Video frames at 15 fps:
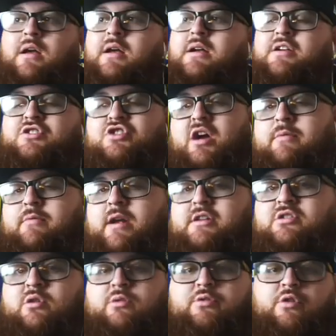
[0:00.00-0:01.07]
Because Ja Morant
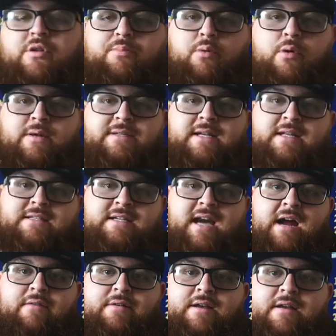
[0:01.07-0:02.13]
scored 30 points against
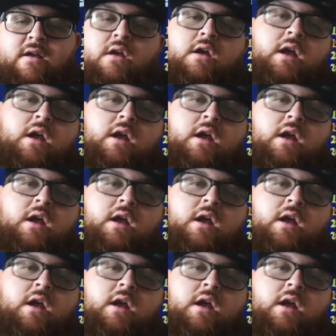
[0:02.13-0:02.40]
Kyrie.